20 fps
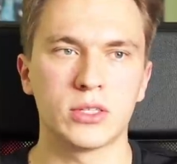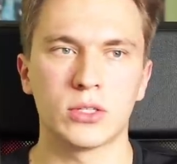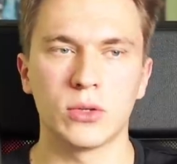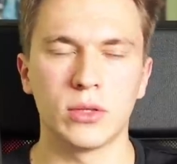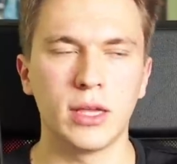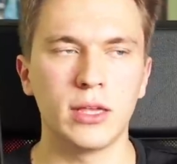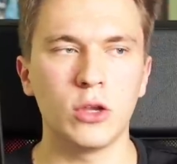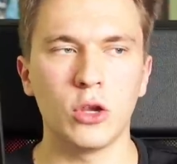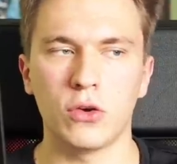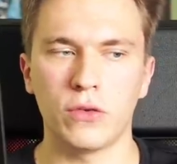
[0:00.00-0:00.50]
so
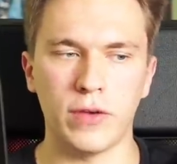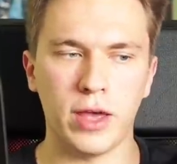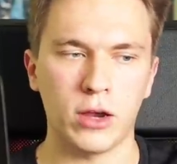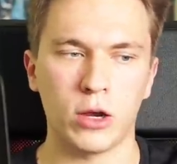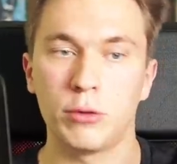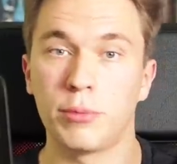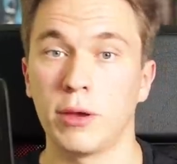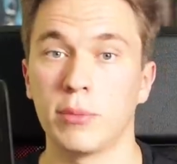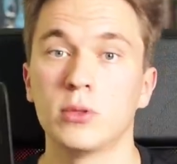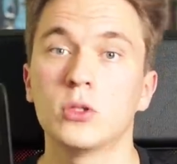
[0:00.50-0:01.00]
then your
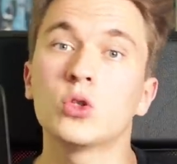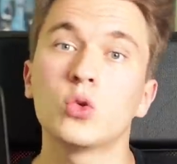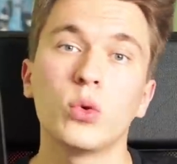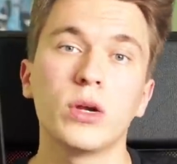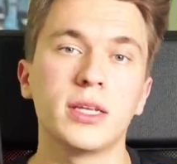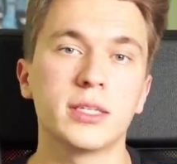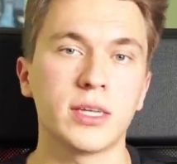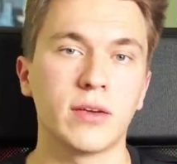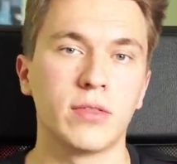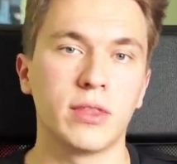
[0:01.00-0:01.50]
Vanguard becomes
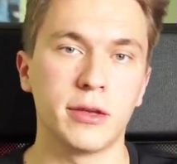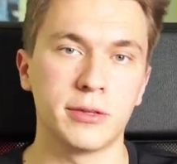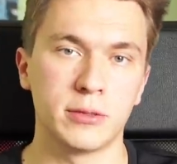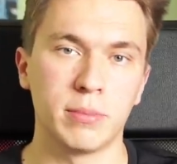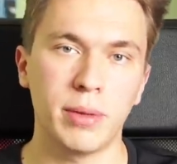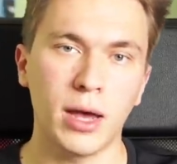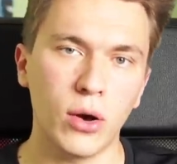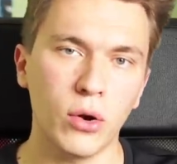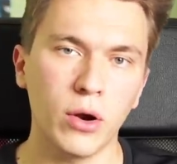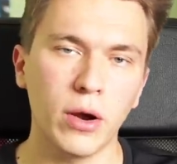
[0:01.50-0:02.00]
27,000
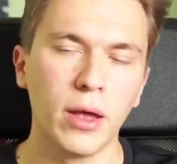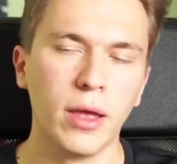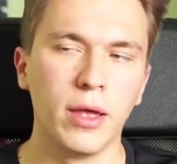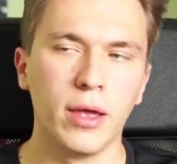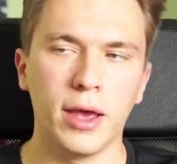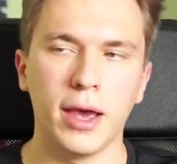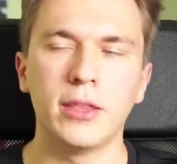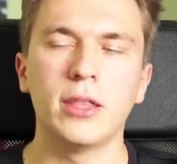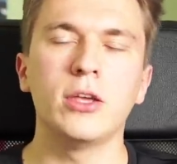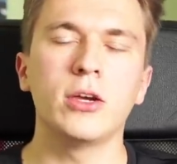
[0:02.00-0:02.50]
power,
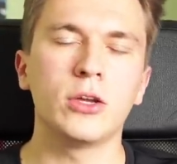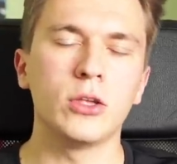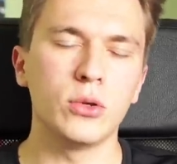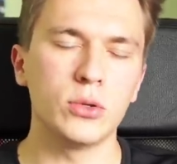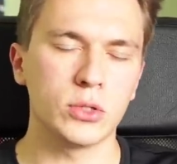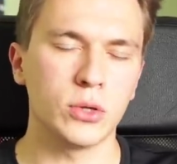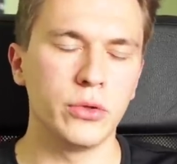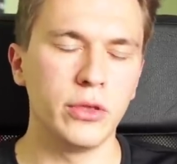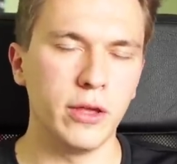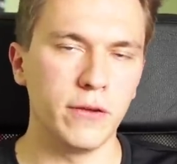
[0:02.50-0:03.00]
and then you can
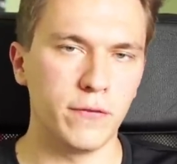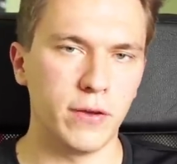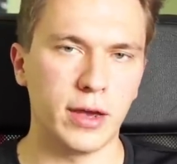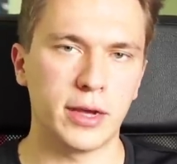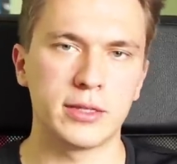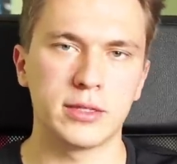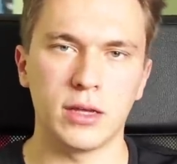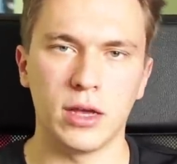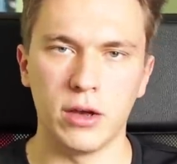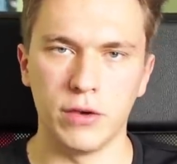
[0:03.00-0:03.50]
use all the
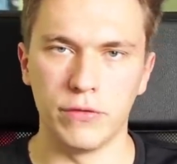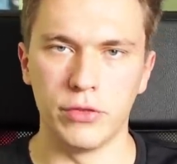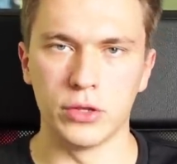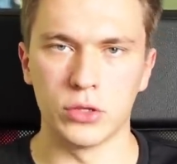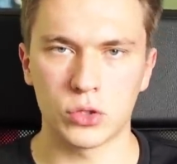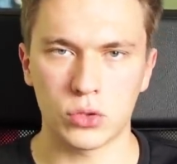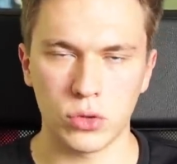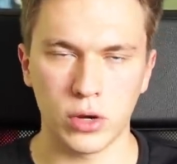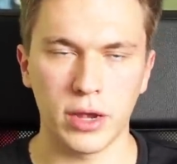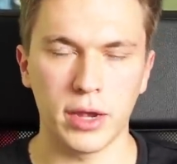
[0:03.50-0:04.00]
effects of the
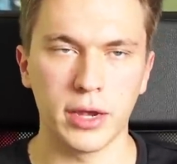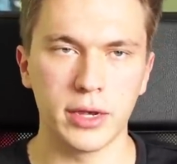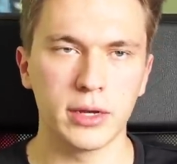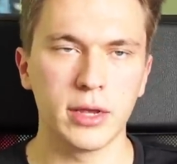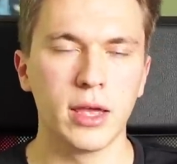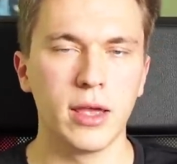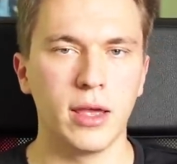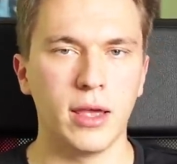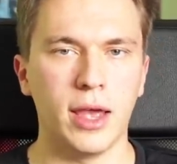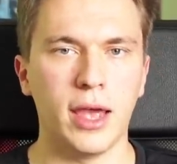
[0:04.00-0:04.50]
stride,
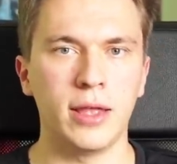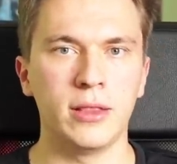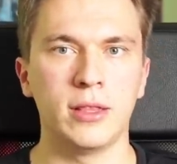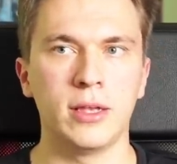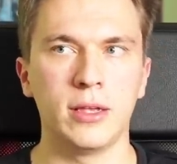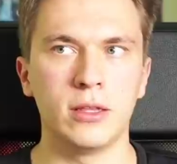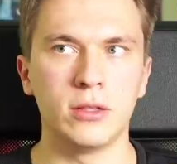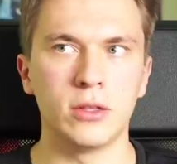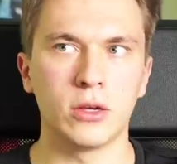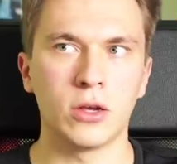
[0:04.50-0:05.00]
and
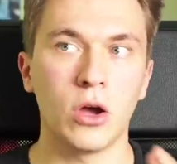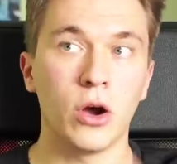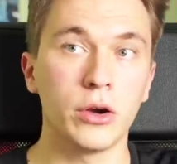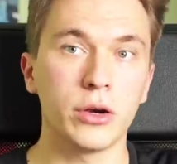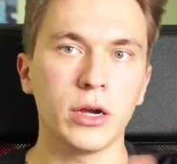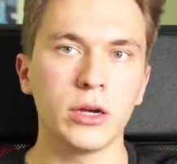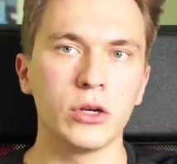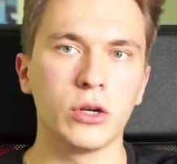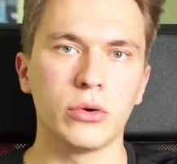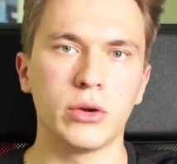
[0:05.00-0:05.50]
then the card
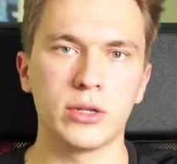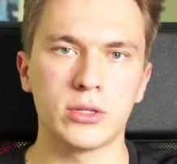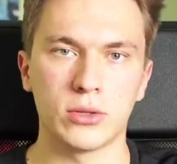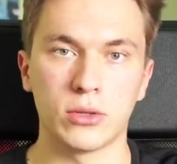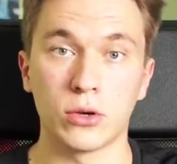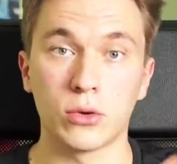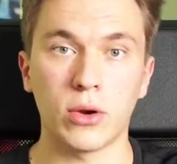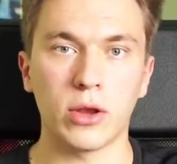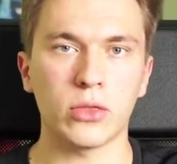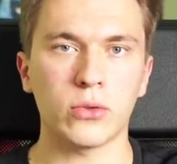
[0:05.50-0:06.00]
under it, so
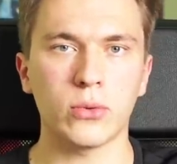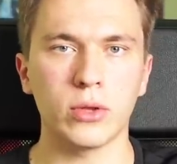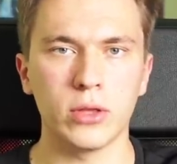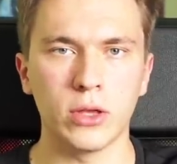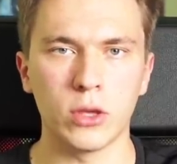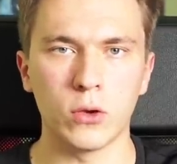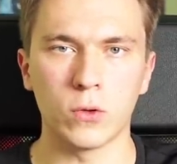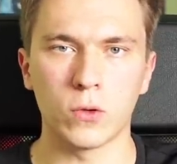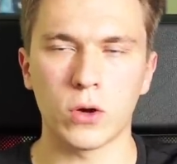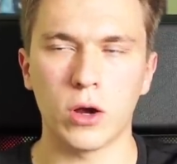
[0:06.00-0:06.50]
the grade 3 that
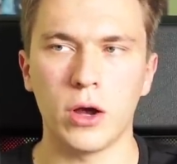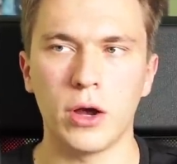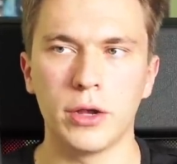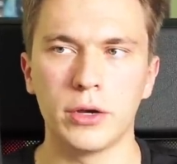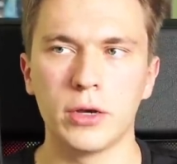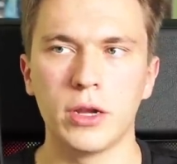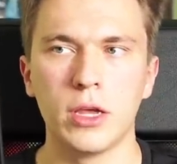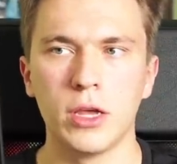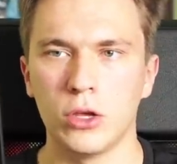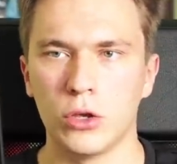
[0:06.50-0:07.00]
you were
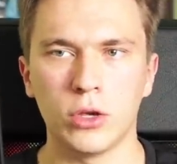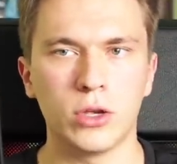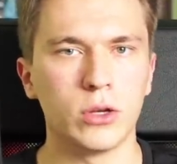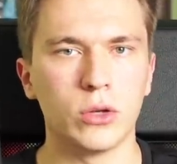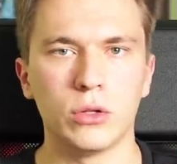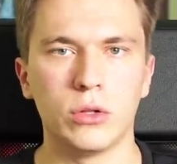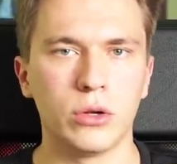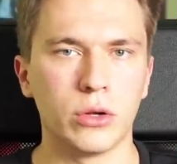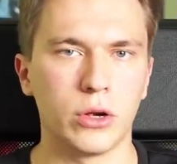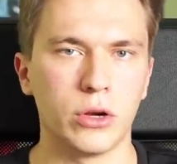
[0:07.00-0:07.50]
on, you can
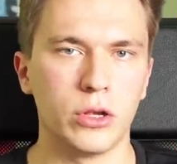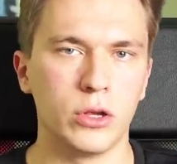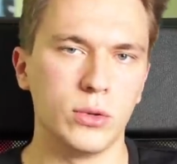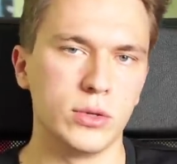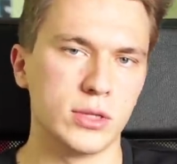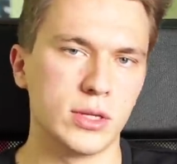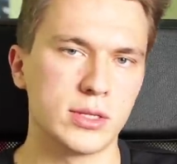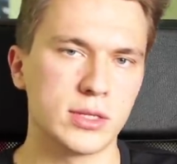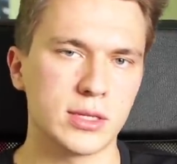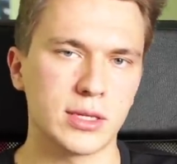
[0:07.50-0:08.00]
no longer
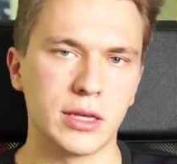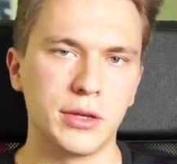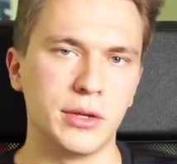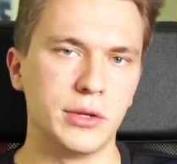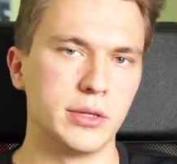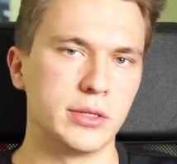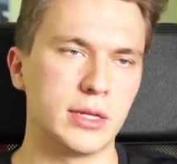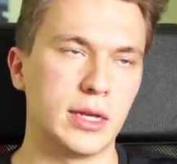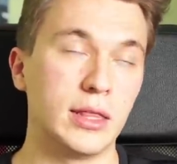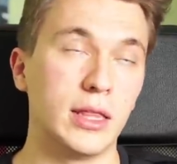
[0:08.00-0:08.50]
use its
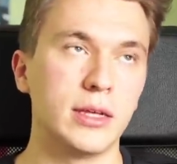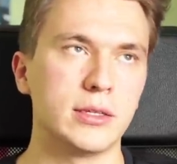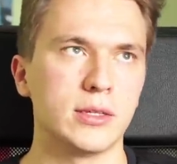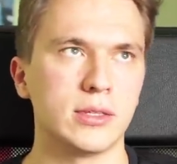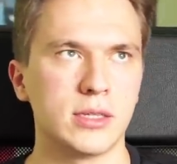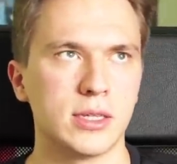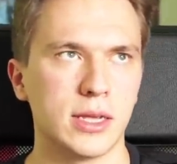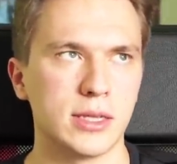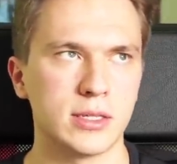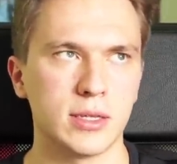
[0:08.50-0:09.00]
skills, unless
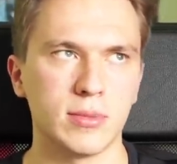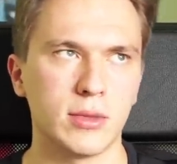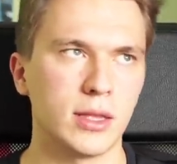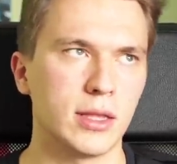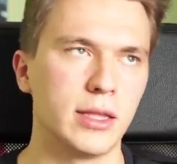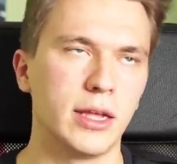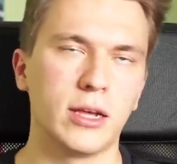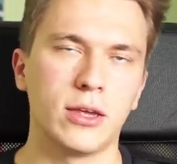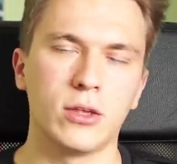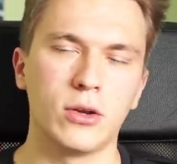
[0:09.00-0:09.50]
it says
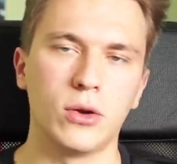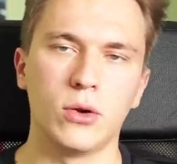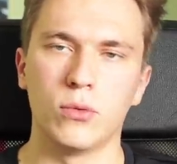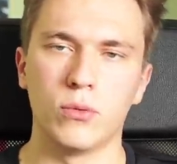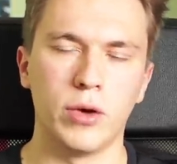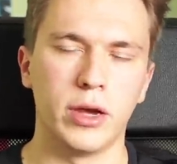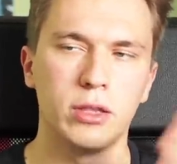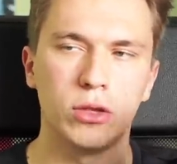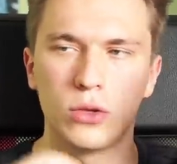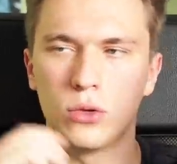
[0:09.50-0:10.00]
something like, you know,
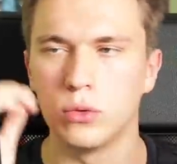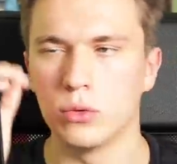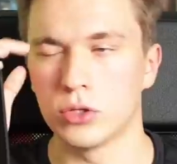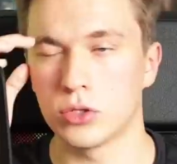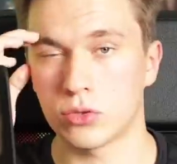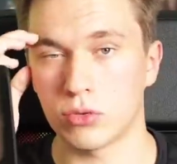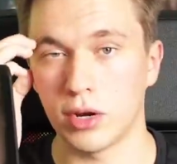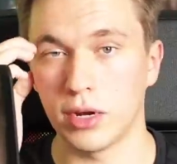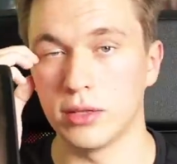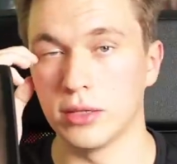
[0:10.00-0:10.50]
when you would
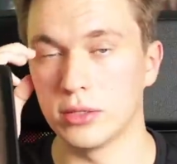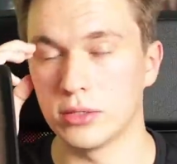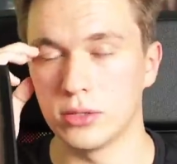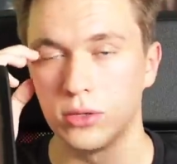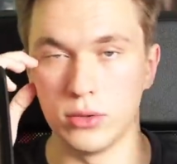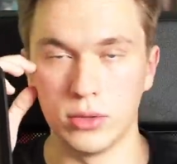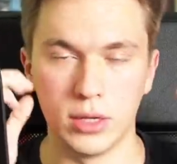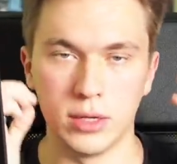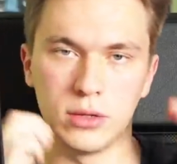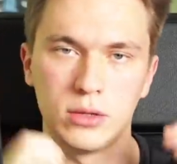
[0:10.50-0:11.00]
stride this
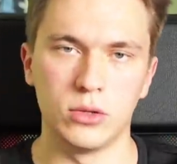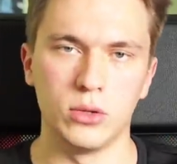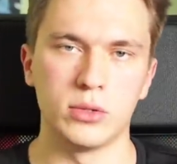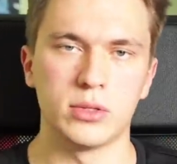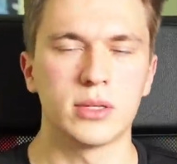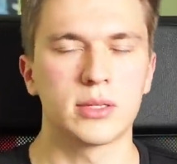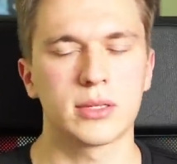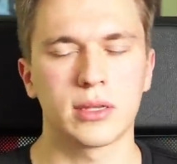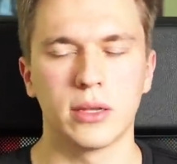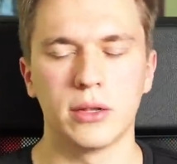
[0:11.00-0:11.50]
unit, use
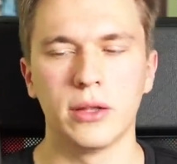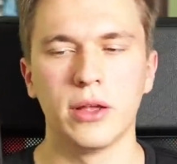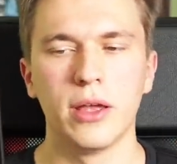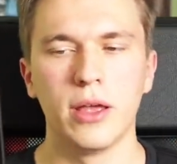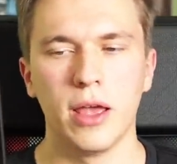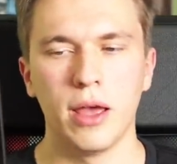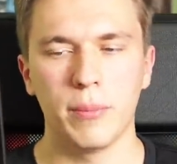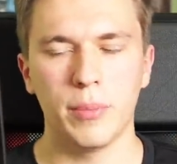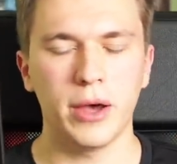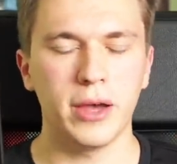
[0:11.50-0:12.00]
the skill.
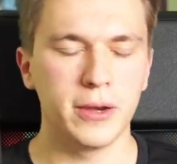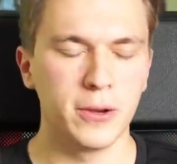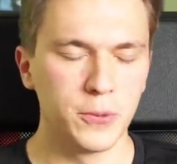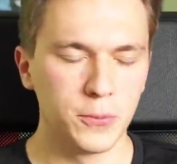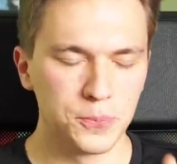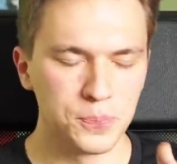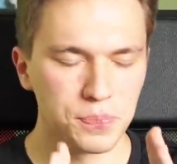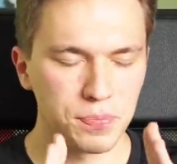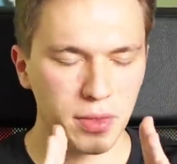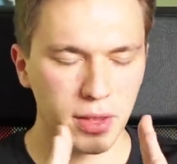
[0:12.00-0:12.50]
But,
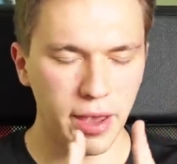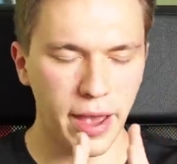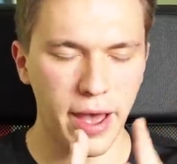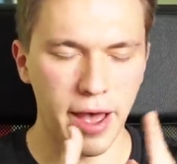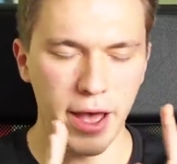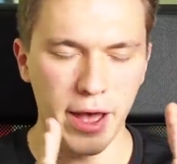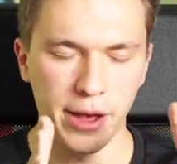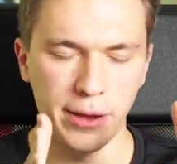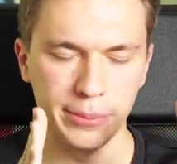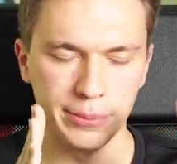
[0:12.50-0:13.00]

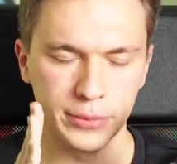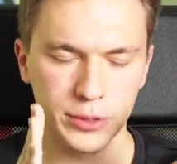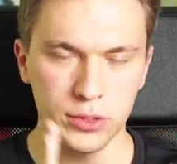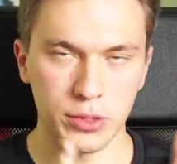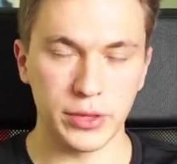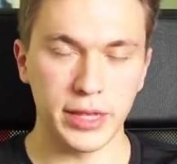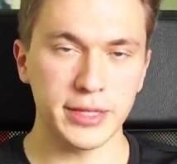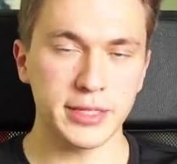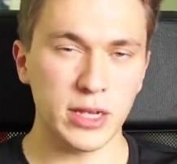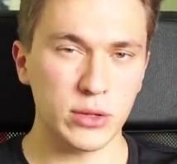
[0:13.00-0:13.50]

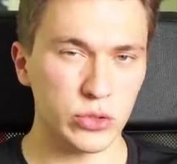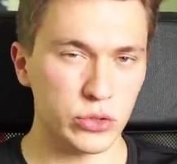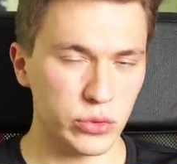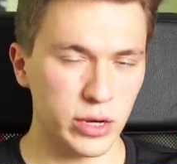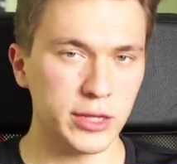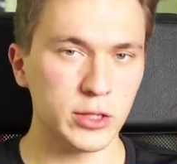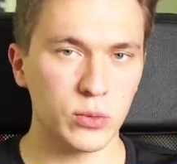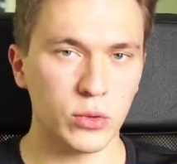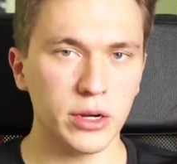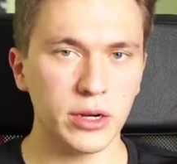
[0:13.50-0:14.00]
so that's how
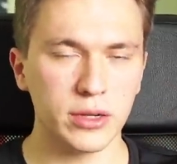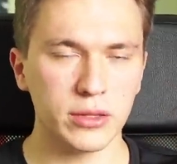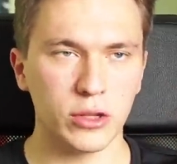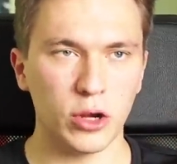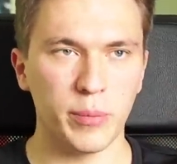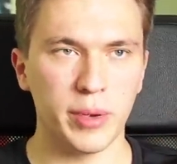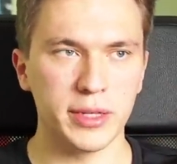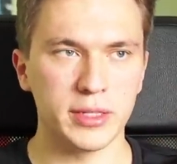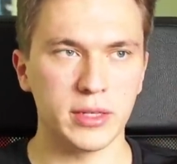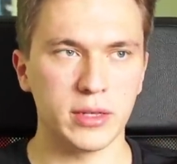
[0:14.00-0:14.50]
strides work.
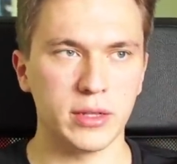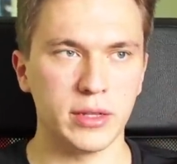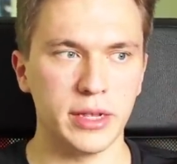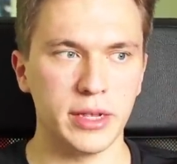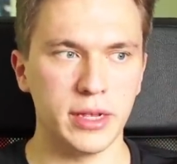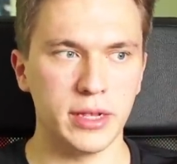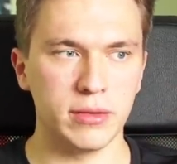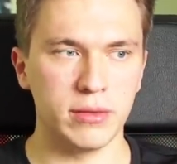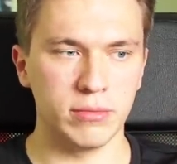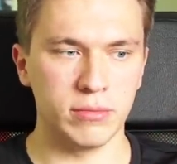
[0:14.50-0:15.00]

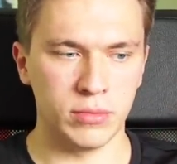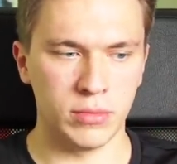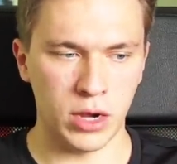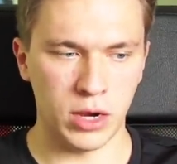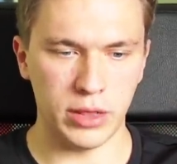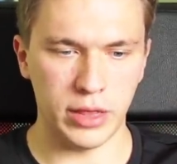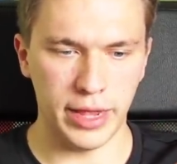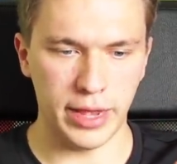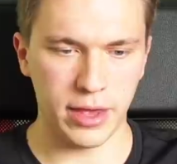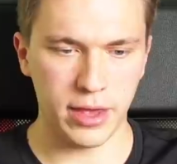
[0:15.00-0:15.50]

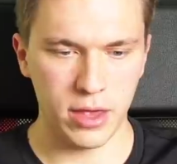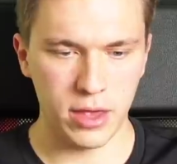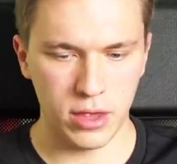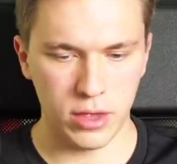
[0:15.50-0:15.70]
They're like